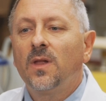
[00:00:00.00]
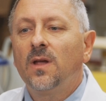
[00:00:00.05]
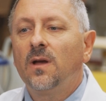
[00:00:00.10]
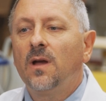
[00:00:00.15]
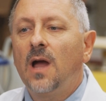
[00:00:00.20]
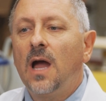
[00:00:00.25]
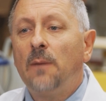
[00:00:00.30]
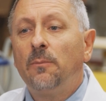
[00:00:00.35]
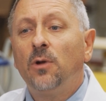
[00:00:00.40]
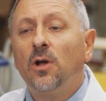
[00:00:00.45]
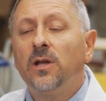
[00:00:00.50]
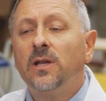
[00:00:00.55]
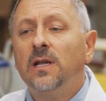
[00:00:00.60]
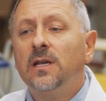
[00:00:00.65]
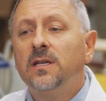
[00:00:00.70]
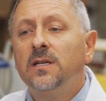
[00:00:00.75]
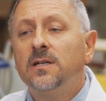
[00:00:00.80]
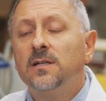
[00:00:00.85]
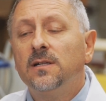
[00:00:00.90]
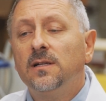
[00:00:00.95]

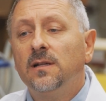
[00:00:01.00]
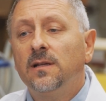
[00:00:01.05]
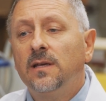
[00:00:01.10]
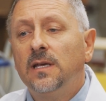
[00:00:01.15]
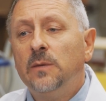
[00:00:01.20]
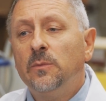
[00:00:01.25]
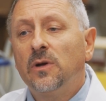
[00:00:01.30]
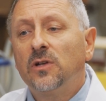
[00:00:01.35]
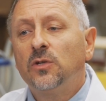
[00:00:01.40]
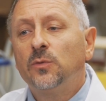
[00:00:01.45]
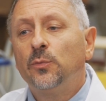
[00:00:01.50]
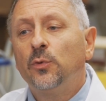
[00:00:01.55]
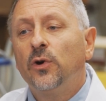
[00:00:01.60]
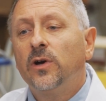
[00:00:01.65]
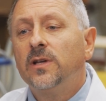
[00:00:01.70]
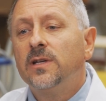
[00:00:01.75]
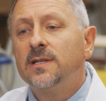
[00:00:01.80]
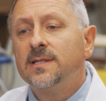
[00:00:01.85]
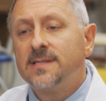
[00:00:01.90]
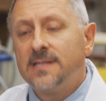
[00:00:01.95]
Haploidentical
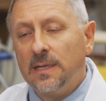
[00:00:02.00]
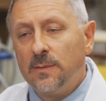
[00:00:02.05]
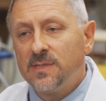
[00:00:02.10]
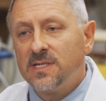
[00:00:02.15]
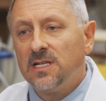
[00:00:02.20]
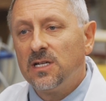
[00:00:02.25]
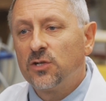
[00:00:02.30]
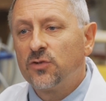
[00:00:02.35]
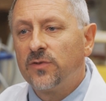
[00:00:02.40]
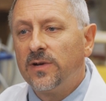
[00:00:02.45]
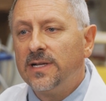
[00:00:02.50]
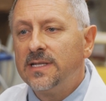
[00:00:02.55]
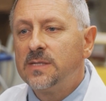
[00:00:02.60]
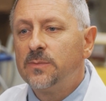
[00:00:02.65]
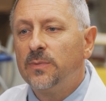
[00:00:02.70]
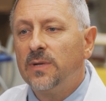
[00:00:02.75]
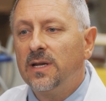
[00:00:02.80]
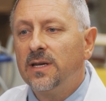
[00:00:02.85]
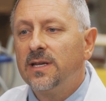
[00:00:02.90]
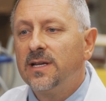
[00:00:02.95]
hematopoietic stem cell
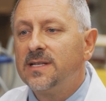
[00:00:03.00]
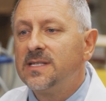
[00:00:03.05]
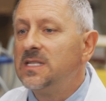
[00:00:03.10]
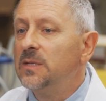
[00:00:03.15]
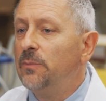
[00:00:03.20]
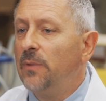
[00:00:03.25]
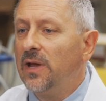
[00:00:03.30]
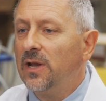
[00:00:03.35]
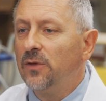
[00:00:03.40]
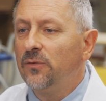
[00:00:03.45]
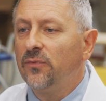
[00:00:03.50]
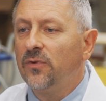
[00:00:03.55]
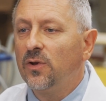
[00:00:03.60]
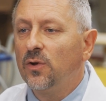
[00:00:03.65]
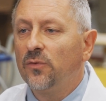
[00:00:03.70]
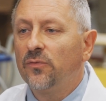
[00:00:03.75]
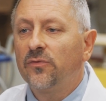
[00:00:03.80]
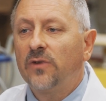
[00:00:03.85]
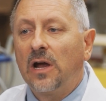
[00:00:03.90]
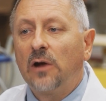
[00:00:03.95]
transplant has the benefit
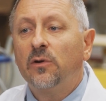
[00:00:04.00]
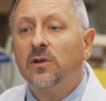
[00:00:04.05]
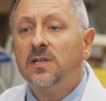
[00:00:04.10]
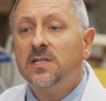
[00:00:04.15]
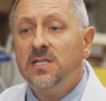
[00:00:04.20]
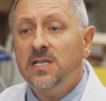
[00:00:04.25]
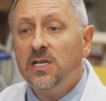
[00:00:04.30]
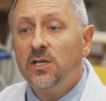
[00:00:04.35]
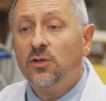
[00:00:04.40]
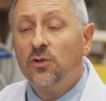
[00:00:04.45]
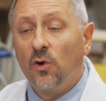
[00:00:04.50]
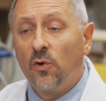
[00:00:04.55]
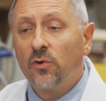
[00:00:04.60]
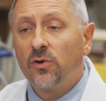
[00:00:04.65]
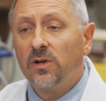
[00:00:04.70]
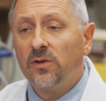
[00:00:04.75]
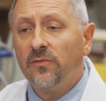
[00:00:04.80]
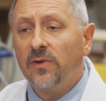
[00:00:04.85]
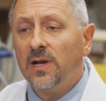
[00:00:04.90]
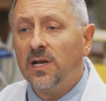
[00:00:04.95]
of guaranteed
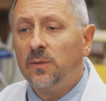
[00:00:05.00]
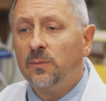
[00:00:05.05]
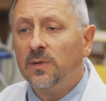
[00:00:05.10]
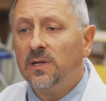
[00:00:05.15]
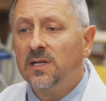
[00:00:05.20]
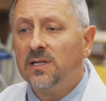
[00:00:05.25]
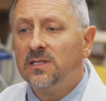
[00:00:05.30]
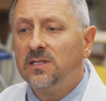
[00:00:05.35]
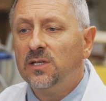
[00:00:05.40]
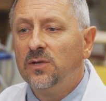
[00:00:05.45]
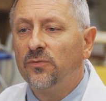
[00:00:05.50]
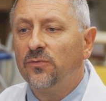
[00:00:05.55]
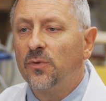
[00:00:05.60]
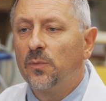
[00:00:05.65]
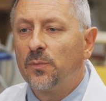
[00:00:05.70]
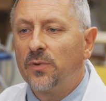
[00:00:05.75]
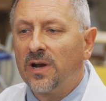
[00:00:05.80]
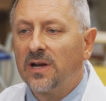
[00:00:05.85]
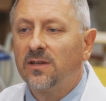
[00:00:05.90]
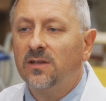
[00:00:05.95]
donor availability for
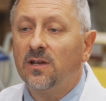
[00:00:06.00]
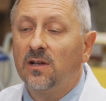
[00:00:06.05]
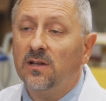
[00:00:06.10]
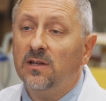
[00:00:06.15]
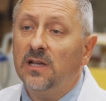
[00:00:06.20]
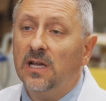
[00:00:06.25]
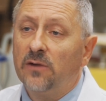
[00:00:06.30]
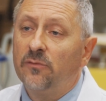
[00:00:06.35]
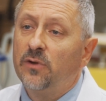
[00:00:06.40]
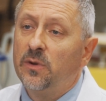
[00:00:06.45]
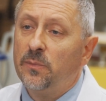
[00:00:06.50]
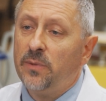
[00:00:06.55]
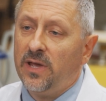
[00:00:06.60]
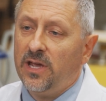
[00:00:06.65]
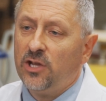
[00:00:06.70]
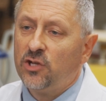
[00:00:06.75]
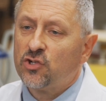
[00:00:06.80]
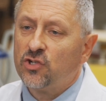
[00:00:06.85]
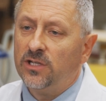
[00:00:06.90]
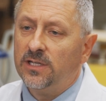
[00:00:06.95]
practically every
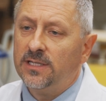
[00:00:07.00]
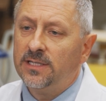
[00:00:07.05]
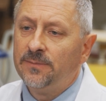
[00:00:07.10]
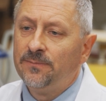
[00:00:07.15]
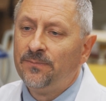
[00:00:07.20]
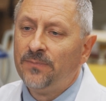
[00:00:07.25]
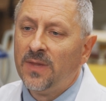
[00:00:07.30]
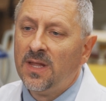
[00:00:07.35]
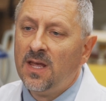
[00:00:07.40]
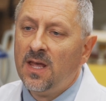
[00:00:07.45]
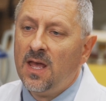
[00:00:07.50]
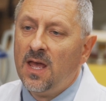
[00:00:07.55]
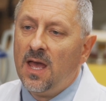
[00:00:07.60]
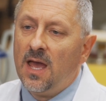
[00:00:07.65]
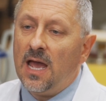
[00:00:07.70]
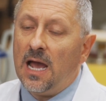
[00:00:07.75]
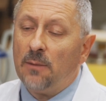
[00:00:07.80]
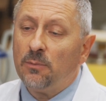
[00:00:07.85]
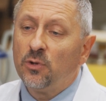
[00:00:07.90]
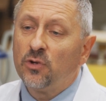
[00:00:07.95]
patient.
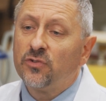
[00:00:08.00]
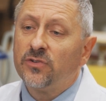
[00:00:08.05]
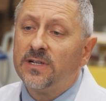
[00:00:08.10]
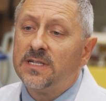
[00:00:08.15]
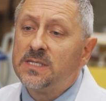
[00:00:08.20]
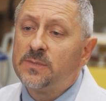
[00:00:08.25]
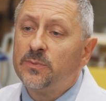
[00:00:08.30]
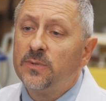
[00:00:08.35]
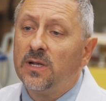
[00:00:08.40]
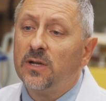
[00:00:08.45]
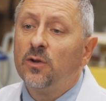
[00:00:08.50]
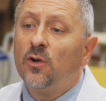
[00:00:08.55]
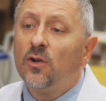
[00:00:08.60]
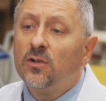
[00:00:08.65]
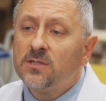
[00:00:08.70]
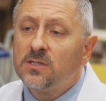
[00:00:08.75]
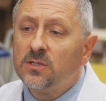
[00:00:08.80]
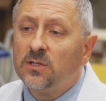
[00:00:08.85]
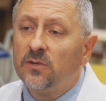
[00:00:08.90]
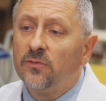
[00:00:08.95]
Haplotransplant
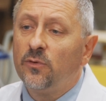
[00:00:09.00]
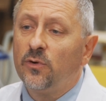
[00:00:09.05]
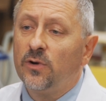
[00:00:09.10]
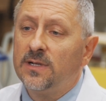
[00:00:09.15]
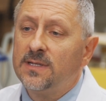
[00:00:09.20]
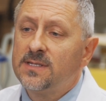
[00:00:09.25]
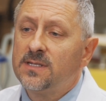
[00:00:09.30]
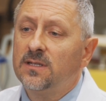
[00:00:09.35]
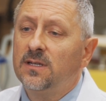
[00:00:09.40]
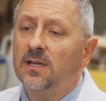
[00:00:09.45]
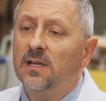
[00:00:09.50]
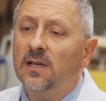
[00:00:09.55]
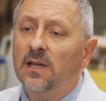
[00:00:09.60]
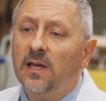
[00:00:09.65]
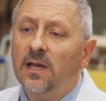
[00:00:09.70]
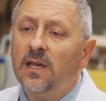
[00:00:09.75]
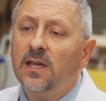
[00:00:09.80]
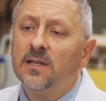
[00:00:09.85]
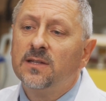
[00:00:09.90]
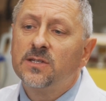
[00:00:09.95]
also avoids the
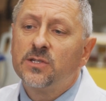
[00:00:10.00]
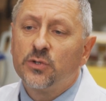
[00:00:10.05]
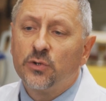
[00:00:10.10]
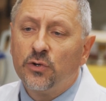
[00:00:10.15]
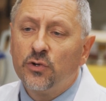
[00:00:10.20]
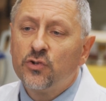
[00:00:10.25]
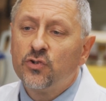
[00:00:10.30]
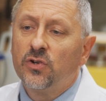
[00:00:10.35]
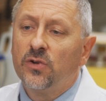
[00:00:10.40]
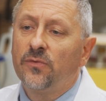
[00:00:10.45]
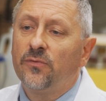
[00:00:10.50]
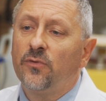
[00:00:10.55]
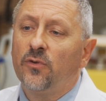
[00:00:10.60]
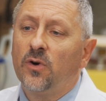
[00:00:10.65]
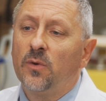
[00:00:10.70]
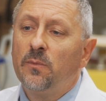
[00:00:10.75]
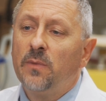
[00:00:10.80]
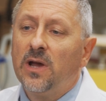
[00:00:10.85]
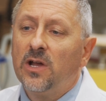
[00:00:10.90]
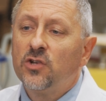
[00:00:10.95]
delay in searching
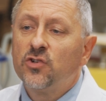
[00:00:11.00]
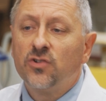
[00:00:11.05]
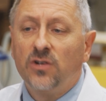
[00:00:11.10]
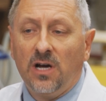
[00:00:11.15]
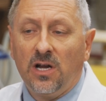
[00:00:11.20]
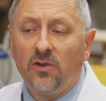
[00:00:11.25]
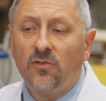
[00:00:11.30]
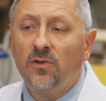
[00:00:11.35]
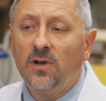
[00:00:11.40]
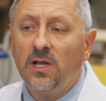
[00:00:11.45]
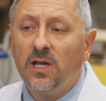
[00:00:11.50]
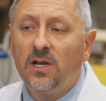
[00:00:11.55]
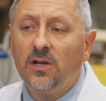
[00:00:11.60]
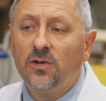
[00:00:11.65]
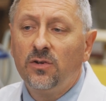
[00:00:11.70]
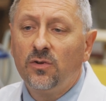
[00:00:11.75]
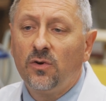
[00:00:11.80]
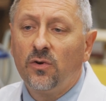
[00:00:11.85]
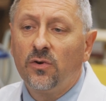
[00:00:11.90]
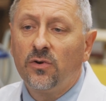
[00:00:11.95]
for a matched
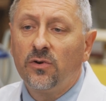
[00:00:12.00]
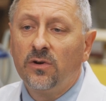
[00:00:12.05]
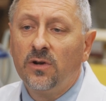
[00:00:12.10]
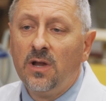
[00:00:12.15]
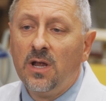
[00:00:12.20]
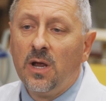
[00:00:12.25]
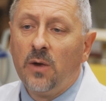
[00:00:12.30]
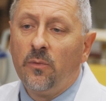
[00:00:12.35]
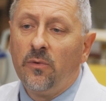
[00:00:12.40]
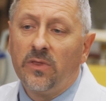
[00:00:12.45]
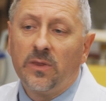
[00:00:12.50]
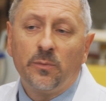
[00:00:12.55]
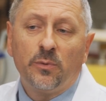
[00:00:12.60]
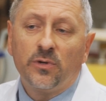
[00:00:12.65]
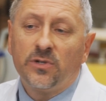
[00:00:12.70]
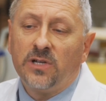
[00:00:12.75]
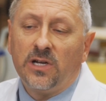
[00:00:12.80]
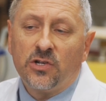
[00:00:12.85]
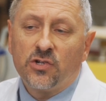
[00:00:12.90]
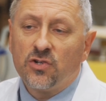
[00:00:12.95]
unrelated donor, with a
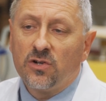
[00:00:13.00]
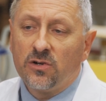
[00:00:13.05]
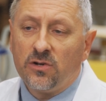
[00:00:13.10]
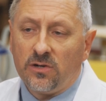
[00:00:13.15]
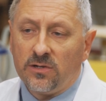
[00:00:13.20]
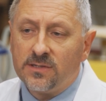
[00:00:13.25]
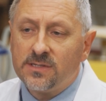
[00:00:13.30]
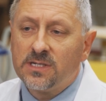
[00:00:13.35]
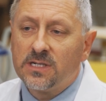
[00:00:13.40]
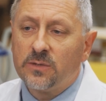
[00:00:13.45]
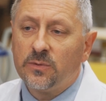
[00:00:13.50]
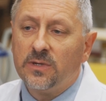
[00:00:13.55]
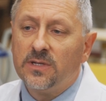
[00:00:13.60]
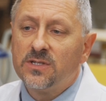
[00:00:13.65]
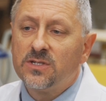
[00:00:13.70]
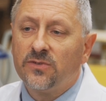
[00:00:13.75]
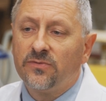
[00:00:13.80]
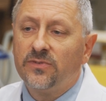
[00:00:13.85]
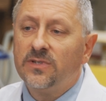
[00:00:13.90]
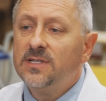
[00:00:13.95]
potential
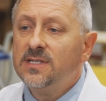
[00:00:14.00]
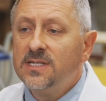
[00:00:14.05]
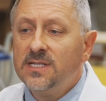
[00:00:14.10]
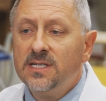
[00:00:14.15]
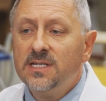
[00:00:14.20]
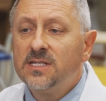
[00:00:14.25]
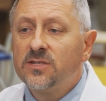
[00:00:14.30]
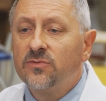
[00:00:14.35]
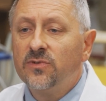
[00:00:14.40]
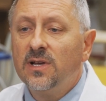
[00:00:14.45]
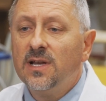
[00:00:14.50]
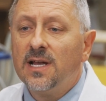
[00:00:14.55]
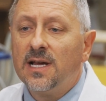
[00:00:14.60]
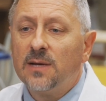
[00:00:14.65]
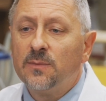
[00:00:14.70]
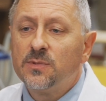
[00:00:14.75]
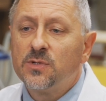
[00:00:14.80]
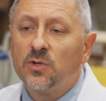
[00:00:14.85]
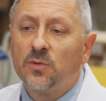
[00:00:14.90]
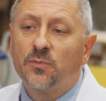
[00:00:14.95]
consequence of disease
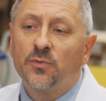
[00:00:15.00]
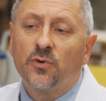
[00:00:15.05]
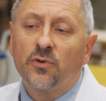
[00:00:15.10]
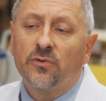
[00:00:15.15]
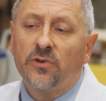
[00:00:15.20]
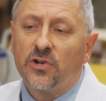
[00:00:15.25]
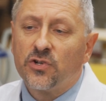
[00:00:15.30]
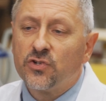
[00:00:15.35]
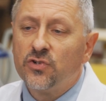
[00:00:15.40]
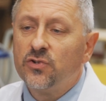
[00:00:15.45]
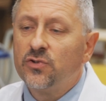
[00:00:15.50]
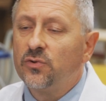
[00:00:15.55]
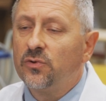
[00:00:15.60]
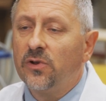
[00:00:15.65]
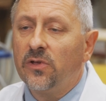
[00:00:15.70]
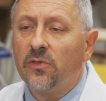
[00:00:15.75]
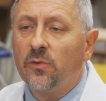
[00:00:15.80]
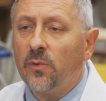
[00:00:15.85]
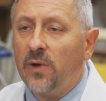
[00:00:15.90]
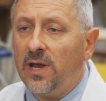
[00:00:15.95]
relapse or progression
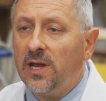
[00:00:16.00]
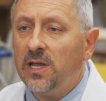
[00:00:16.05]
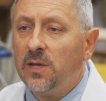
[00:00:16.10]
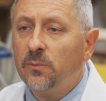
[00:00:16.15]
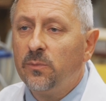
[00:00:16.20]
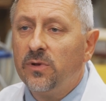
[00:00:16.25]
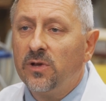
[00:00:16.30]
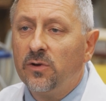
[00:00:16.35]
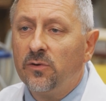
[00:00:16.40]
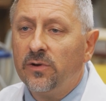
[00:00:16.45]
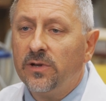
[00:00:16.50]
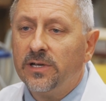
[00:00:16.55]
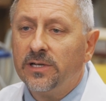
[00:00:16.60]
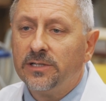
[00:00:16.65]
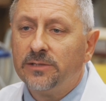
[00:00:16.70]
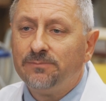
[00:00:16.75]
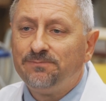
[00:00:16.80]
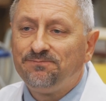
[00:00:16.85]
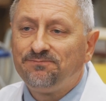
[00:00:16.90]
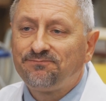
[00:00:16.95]
during the waiting
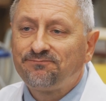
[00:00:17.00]
period.